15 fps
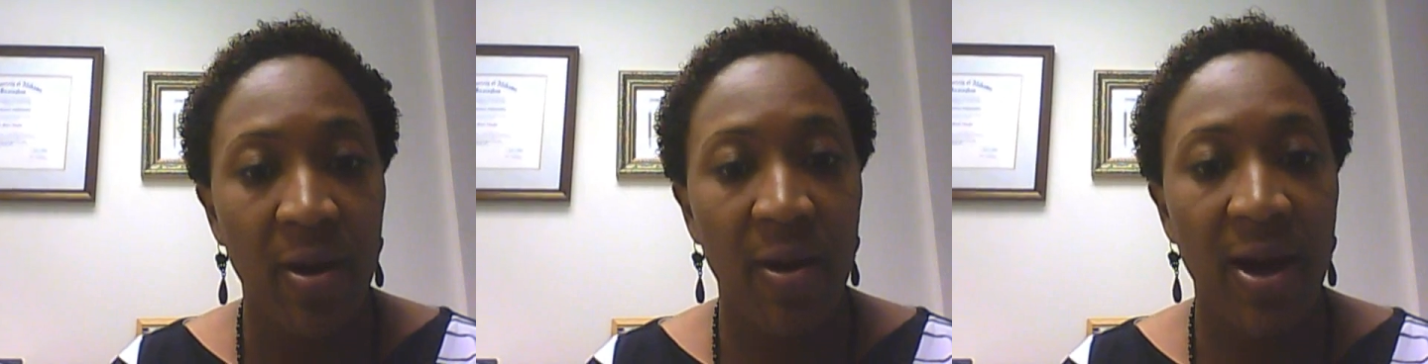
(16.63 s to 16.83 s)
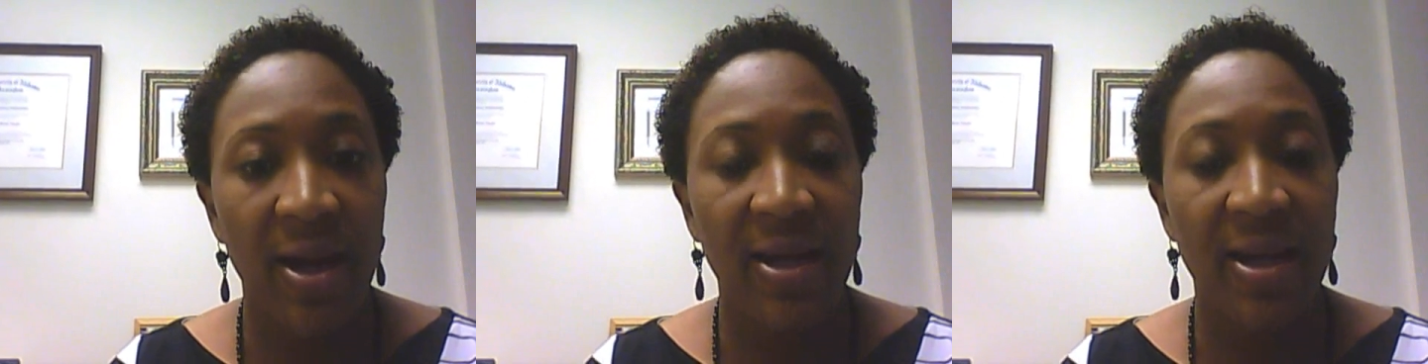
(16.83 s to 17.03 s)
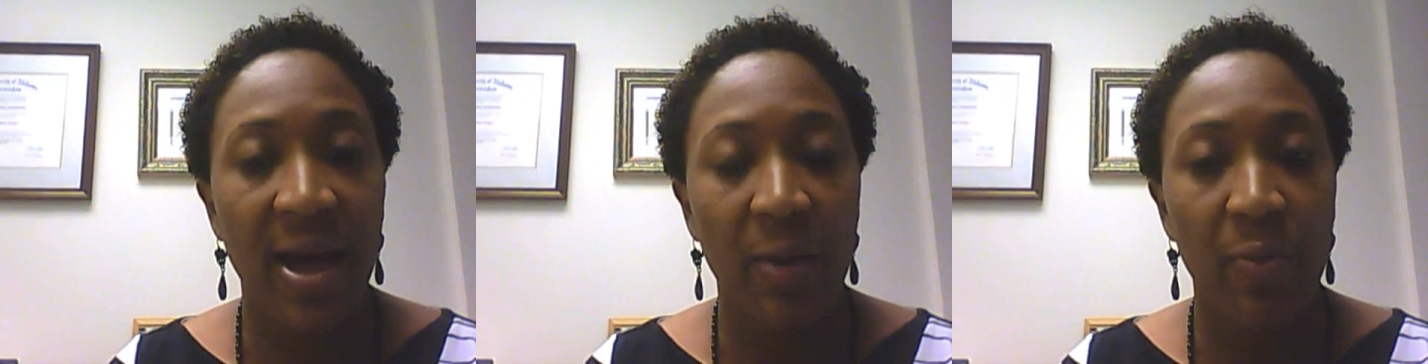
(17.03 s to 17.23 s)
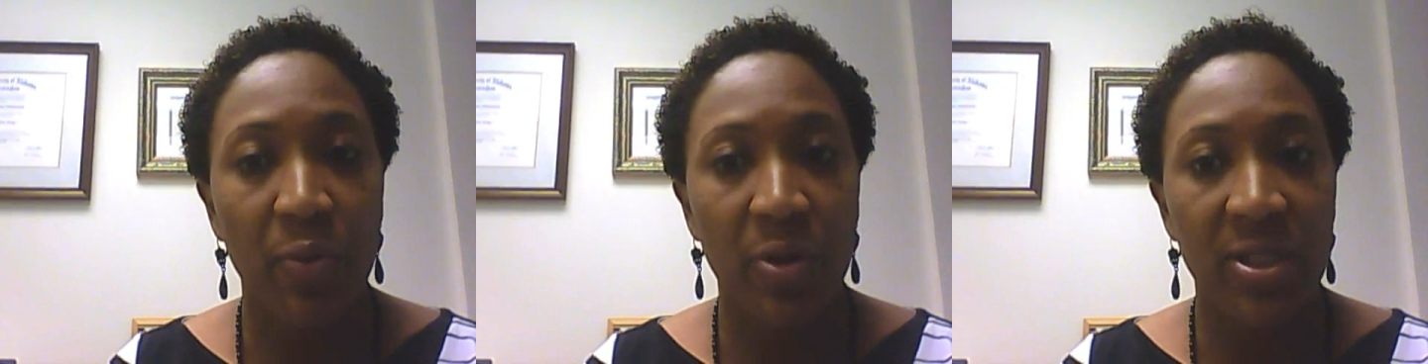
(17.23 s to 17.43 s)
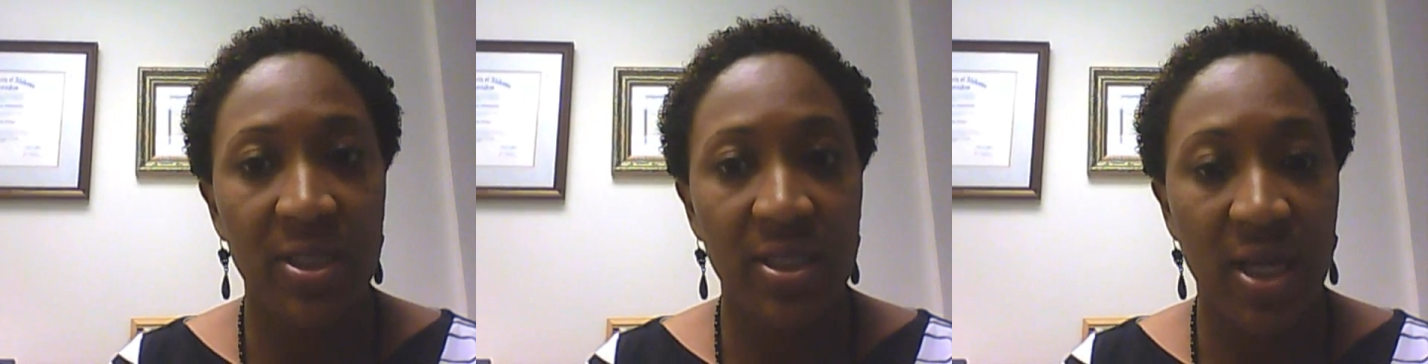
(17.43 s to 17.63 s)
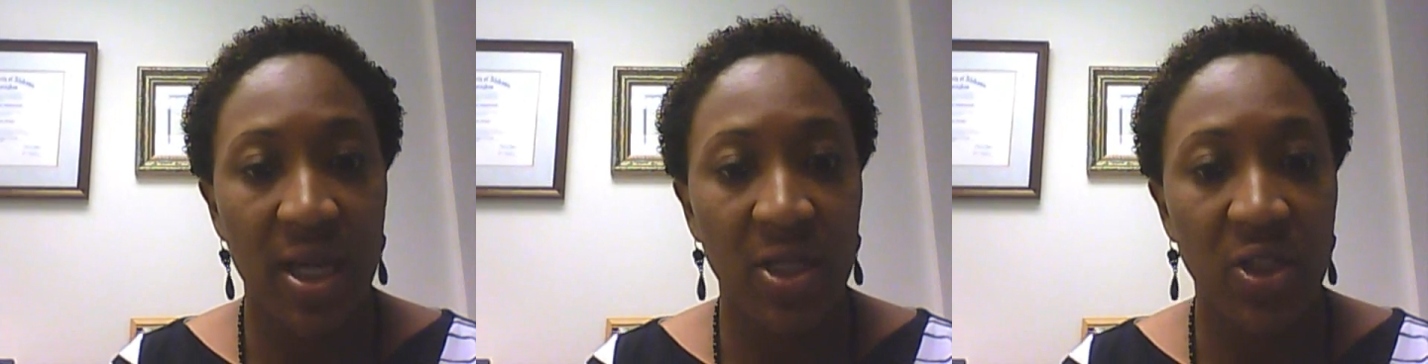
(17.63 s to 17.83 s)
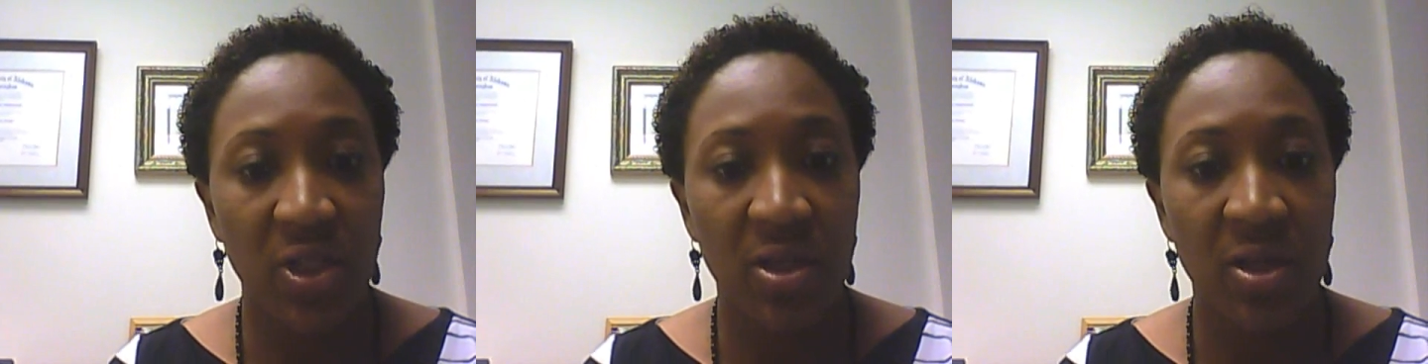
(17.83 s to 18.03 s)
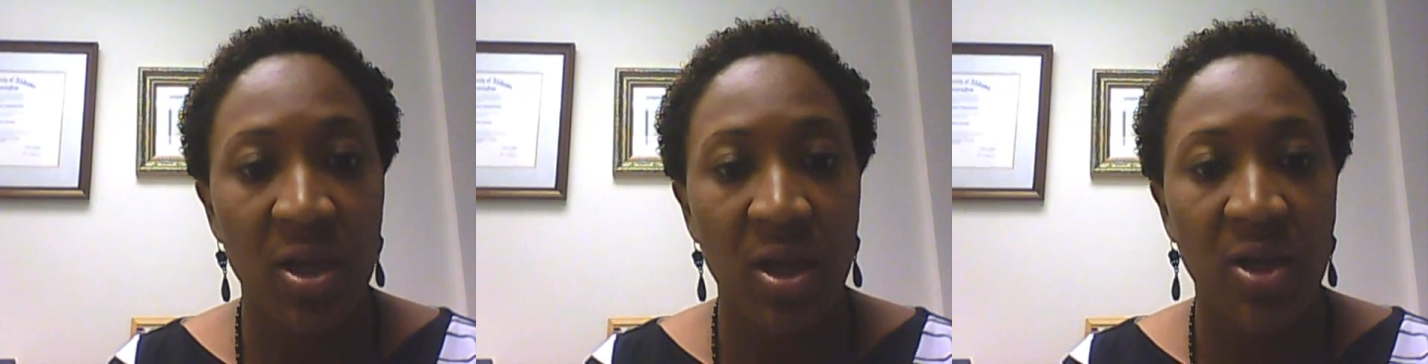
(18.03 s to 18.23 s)
right, not a
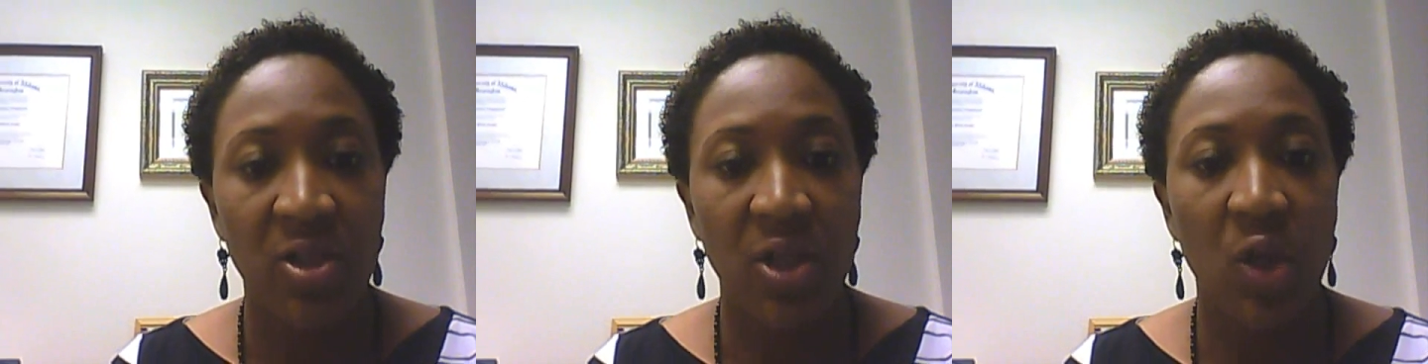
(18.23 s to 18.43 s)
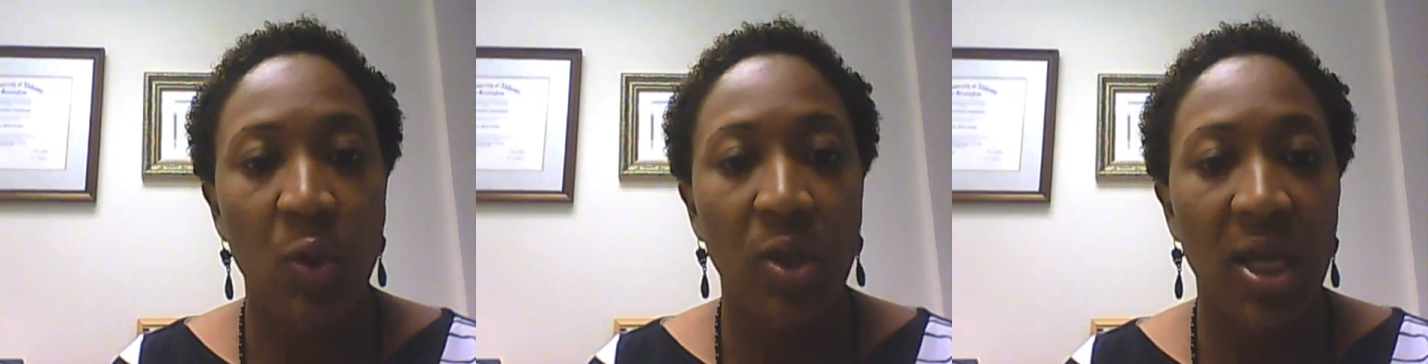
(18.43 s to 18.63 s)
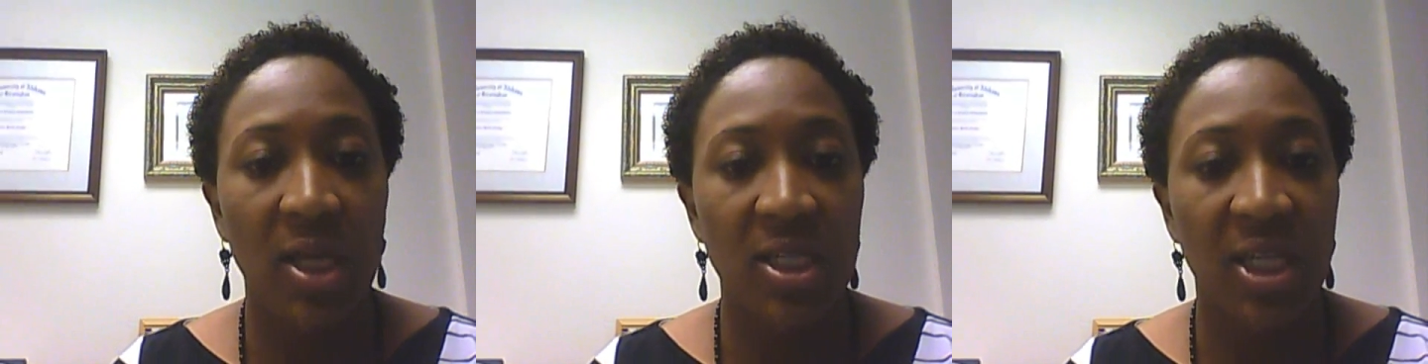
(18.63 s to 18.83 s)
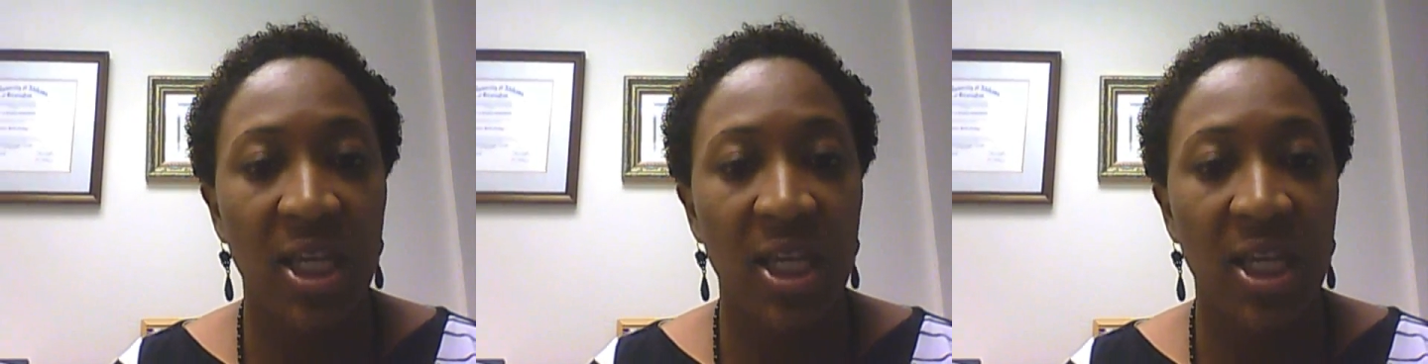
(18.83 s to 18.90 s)
presentation, so you'll need